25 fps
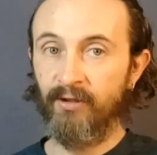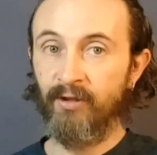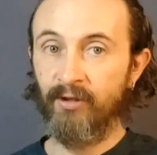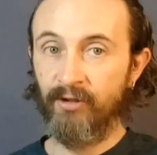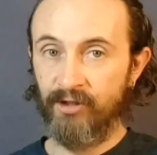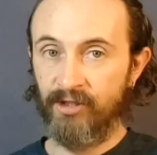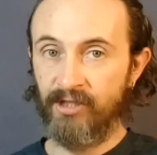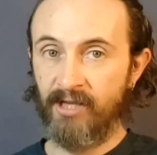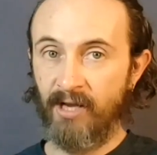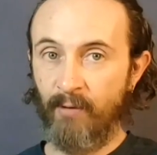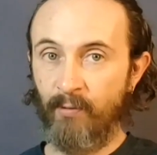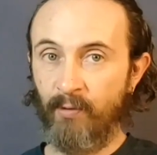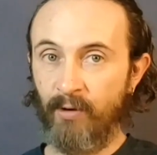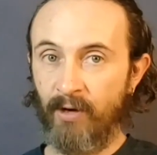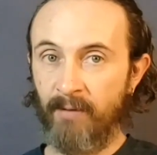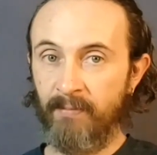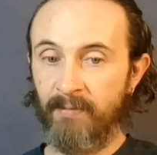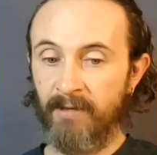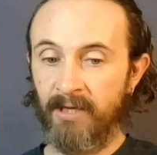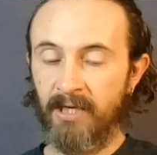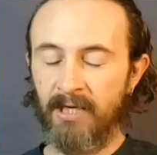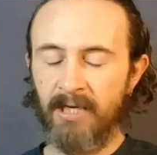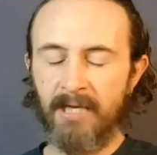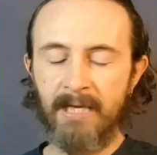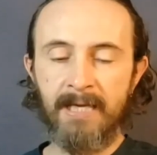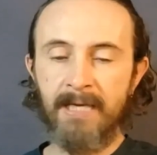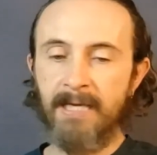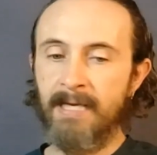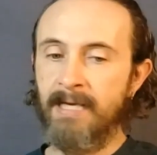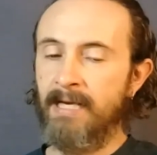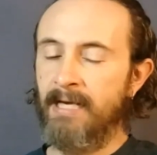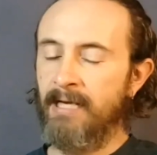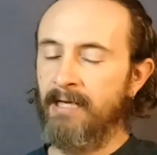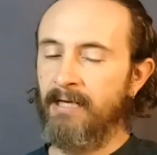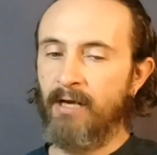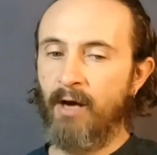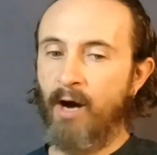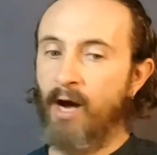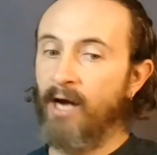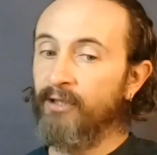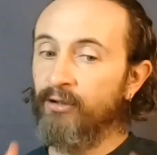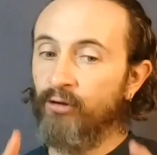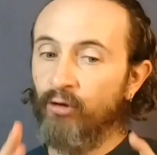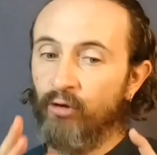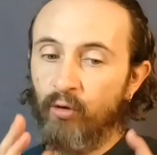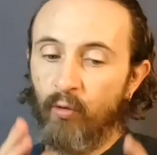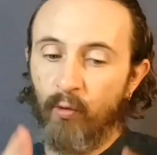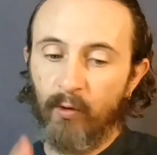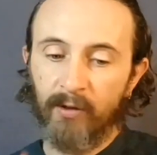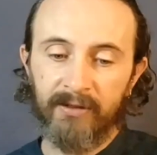You understand what I mean? Now, I
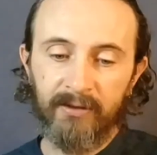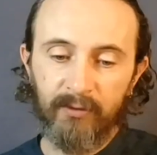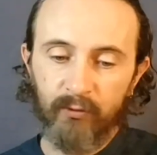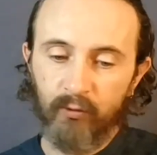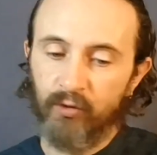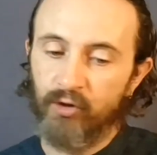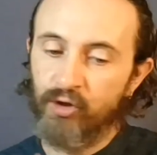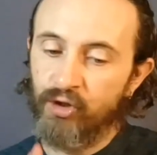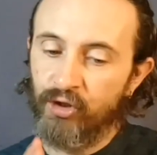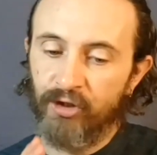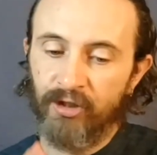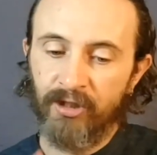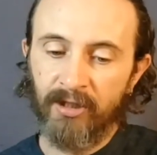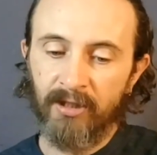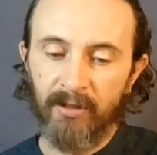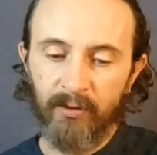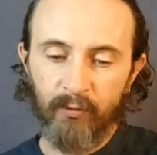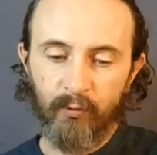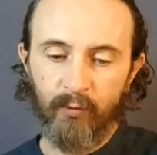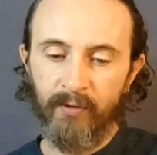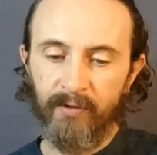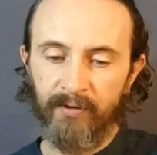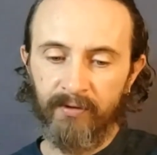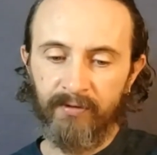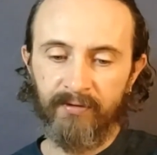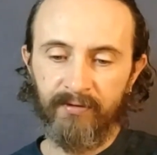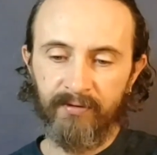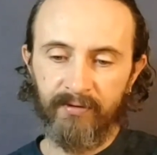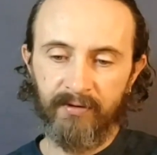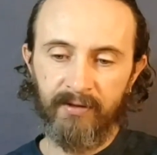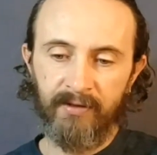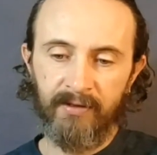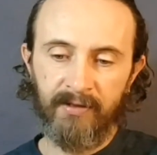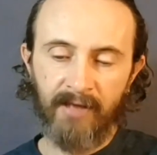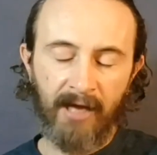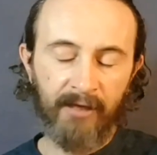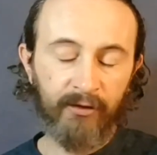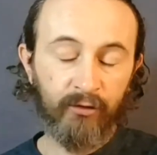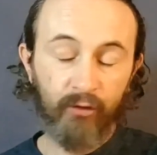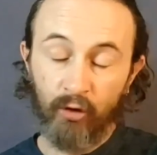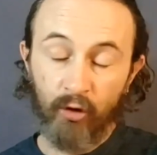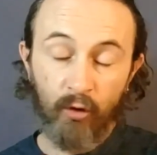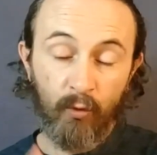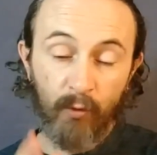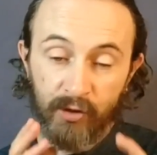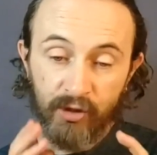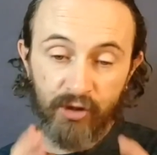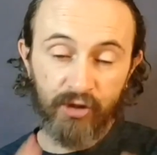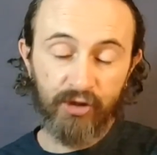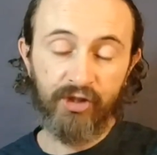don't know what you're dealing with. I don't know
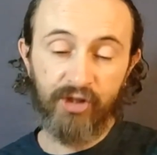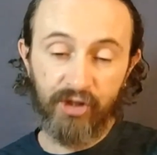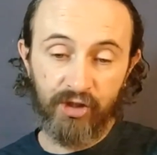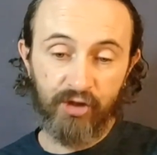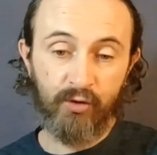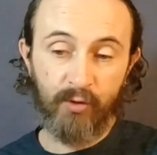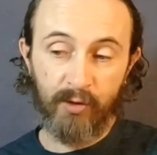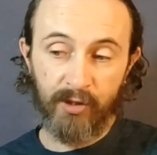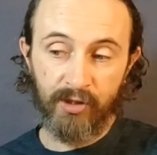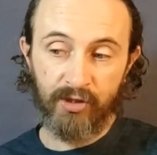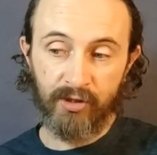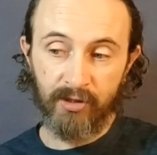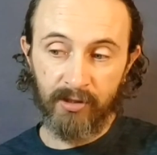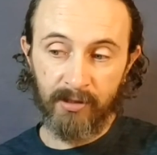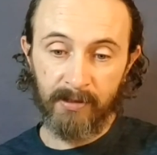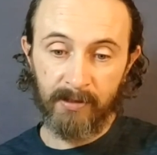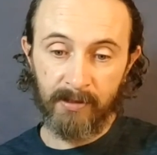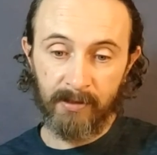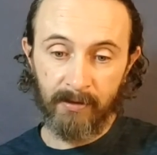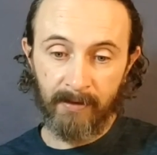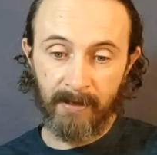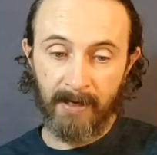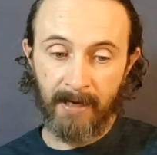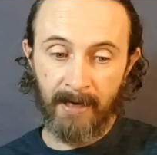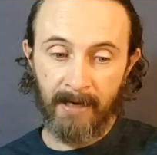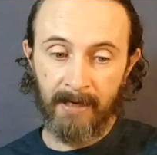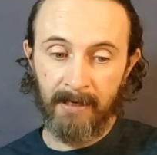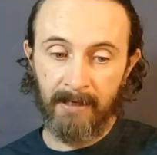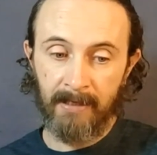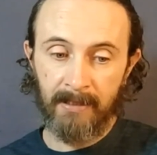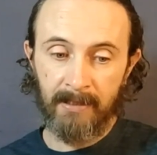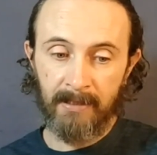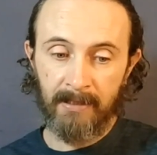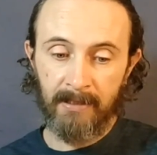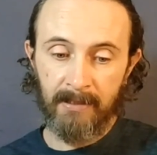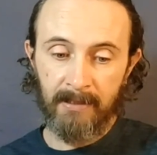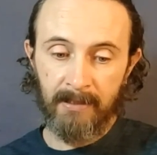what your situation is, okay?